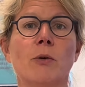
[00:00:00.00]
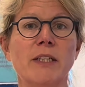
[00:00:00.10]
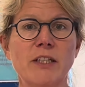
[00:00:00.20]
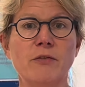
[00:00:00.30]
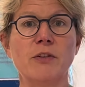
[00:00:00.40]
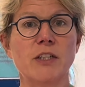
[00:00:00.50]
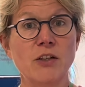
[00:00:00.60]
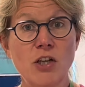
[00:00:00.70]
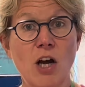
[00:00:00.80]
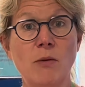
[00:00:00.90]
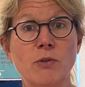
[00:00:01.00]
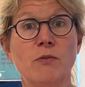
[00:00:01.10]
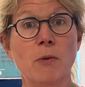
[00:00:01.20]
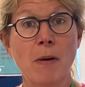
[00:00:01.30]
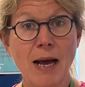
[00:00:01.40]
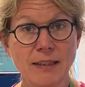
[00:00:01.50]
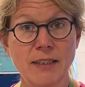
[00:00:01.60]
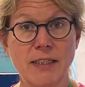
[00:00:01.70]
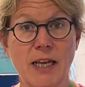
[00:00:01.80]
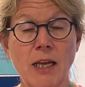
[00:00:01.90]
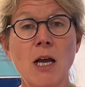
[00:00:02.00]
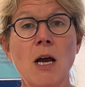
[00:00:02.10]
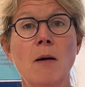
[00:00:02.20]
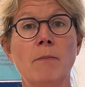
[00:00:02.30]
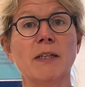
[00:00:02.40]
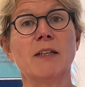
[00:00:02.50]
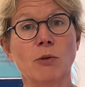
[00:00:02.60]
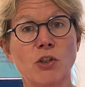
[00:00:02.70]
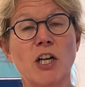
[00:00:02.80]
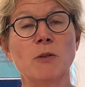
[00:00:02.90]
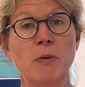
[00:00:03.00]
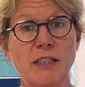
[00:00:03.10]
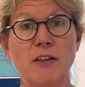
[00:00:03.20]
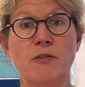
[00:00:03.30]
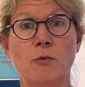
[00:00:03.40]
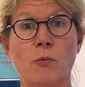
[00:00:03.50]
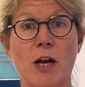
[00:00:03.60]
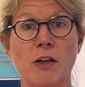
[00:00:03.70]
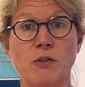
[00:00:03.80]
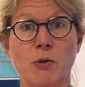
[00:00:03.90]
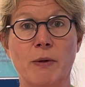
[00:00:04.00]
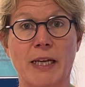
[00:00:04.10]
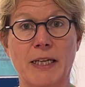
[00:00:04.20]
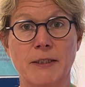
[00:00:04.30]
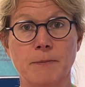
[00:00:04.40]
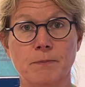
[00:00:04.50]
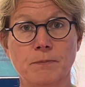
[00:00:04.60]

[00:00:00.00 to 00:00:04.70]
different in terms of capacity, but it will just be a different way of doing it.